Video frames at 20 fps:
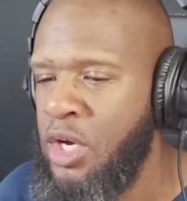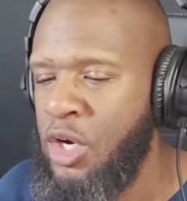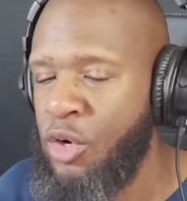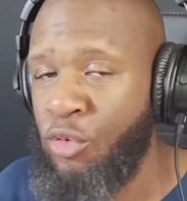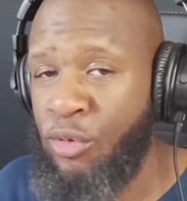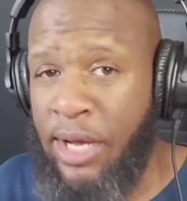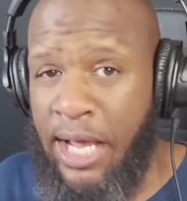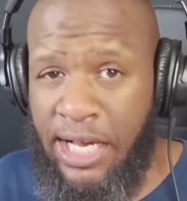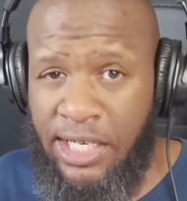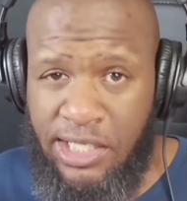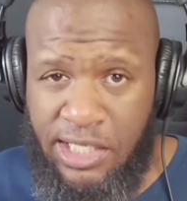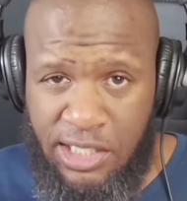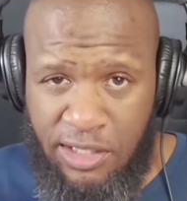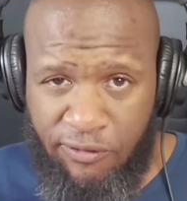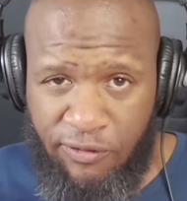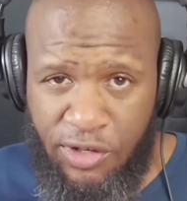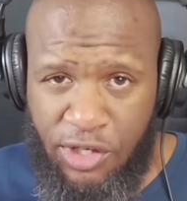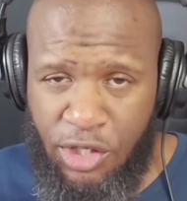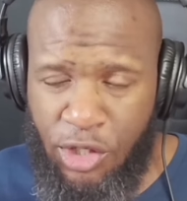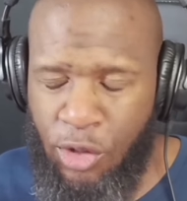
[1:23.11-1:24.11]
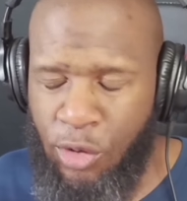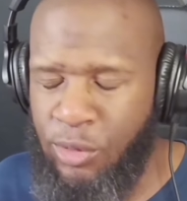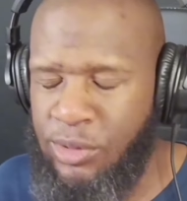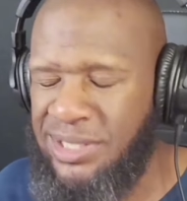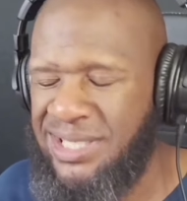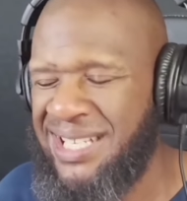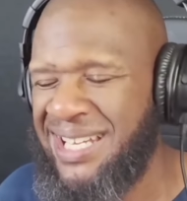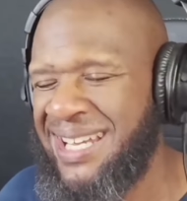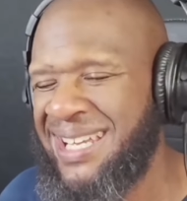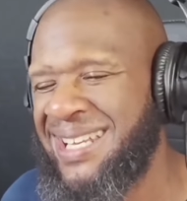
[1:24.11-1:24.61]
react to his
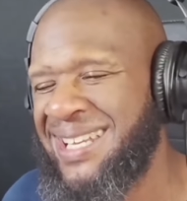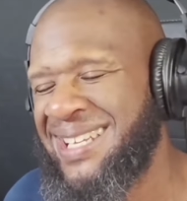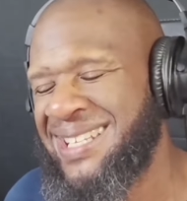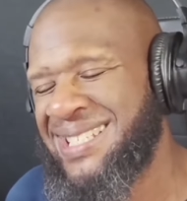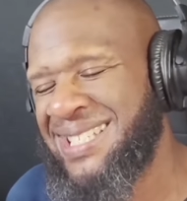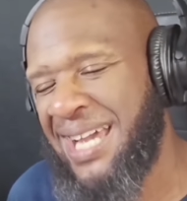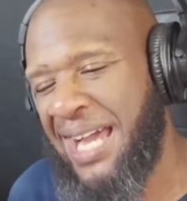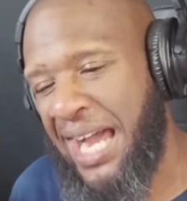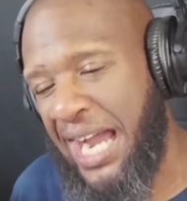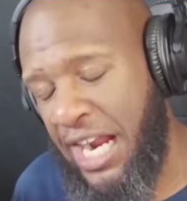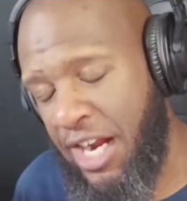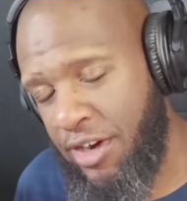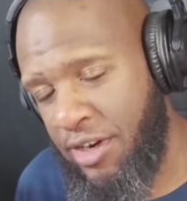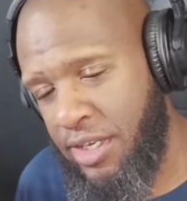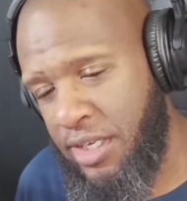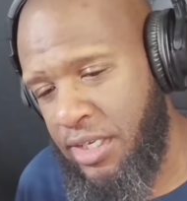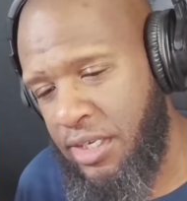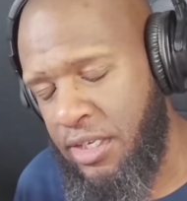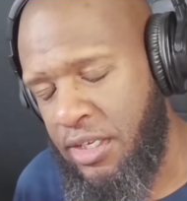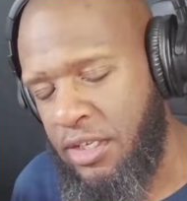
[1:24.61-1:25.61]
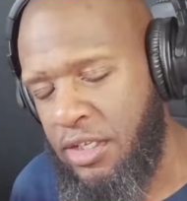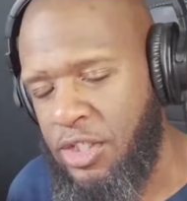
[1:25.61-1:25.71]
videos in entirety.